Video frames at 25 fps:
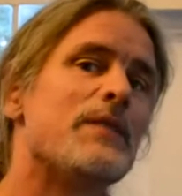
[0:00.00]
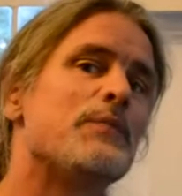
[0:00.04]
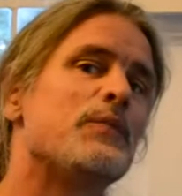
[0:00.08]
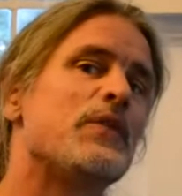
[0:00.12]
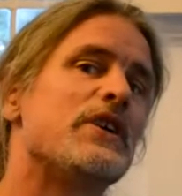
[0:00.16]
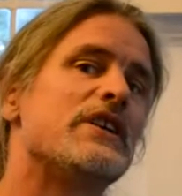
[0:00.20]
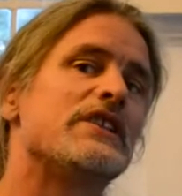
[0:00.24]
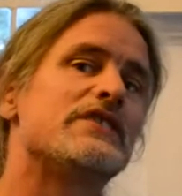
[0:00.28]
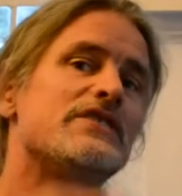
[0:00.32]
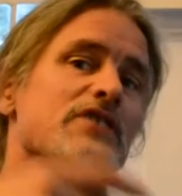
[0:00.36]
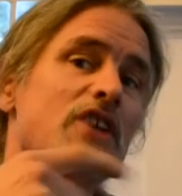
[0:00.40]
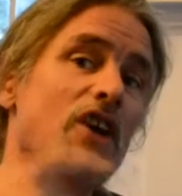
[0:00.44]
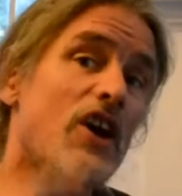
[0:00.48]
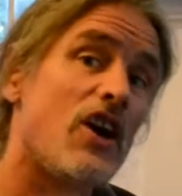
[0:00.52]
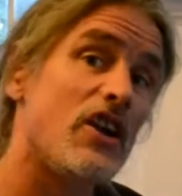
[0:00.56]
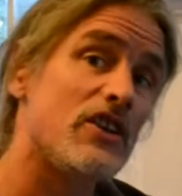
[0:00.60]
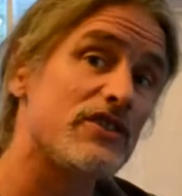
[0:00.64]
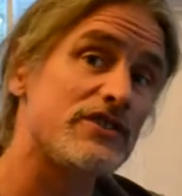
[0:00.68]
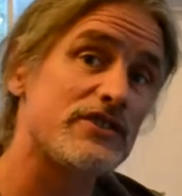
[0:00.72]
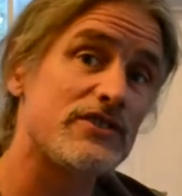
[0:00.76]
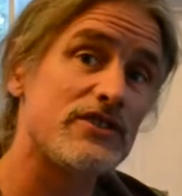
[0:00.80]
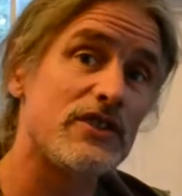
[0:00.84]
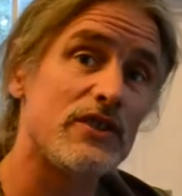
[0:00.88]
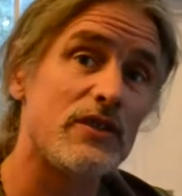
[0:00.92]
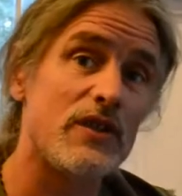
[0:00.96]
but it's
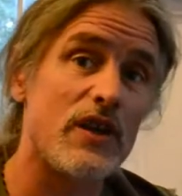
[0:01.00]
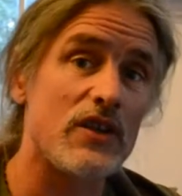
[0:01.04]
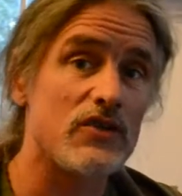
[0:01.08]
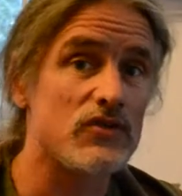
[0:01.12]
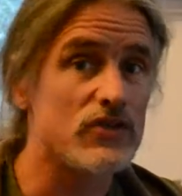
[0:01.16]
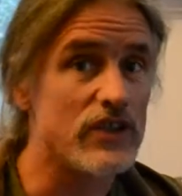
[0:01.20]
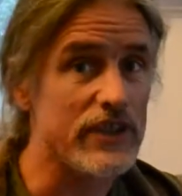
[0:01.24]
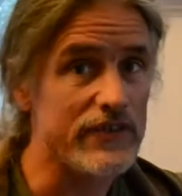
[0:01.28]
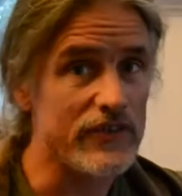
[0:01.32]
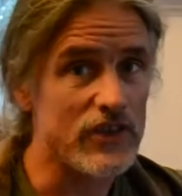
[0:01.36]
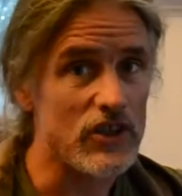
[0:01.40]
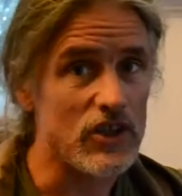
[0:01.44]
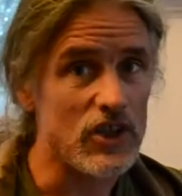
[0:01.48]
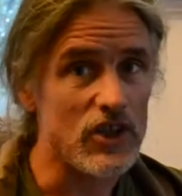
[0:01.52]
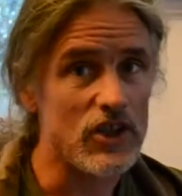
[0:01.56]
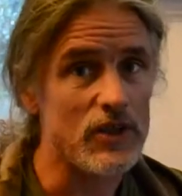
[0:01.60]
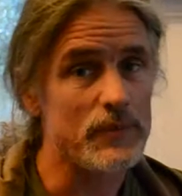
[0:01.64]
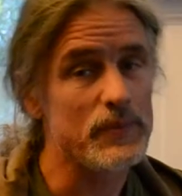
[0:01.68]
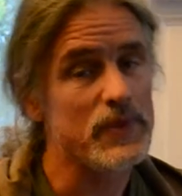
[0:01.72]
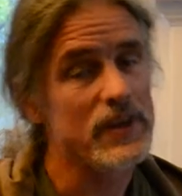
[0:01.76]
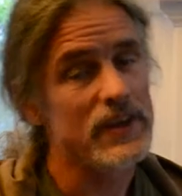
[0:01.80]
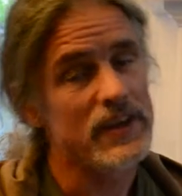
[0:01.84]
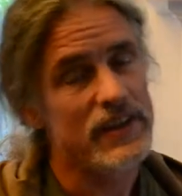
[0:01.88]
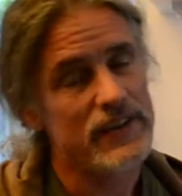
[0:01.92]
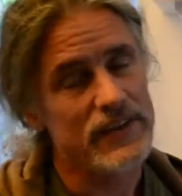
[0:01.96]
also a liver herb
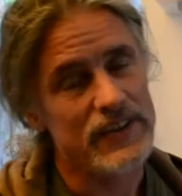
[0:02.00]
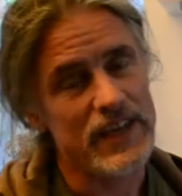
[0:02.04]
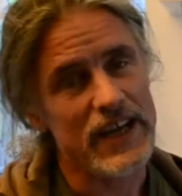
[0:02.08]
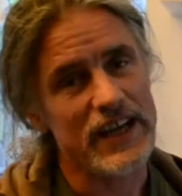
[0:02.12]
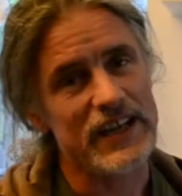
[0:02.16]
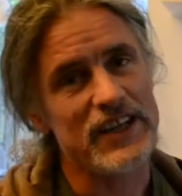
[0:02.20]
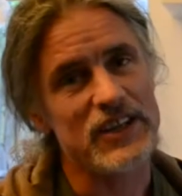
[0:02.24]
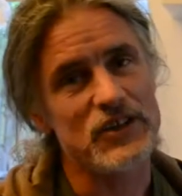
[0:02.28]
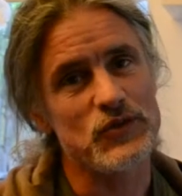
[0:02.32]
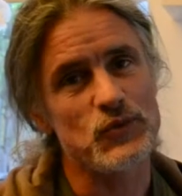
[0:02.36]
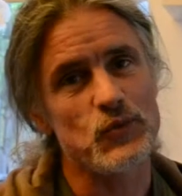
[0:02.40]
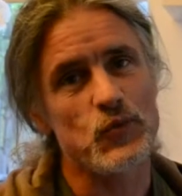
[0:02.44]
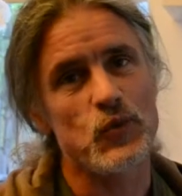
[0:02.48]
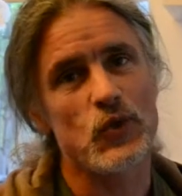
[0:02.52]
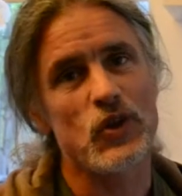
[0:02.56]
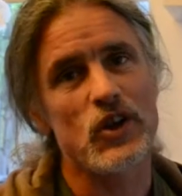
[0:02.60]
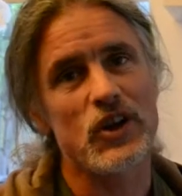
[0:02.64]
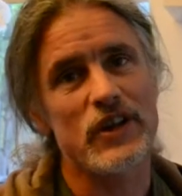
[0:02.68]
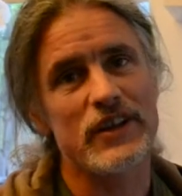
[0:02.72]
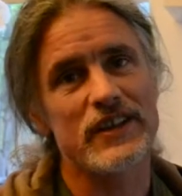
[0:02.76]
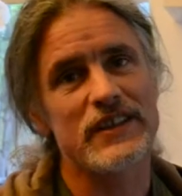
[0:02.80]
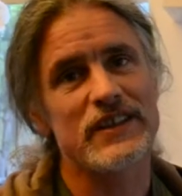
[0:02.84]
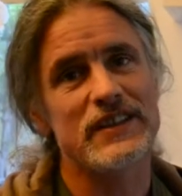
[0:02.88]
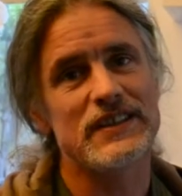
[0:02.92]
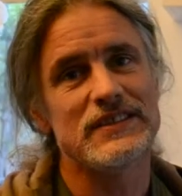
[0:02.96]
that can
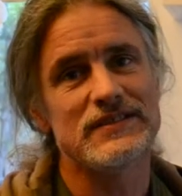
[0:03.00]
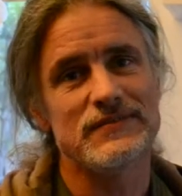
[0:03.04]
work,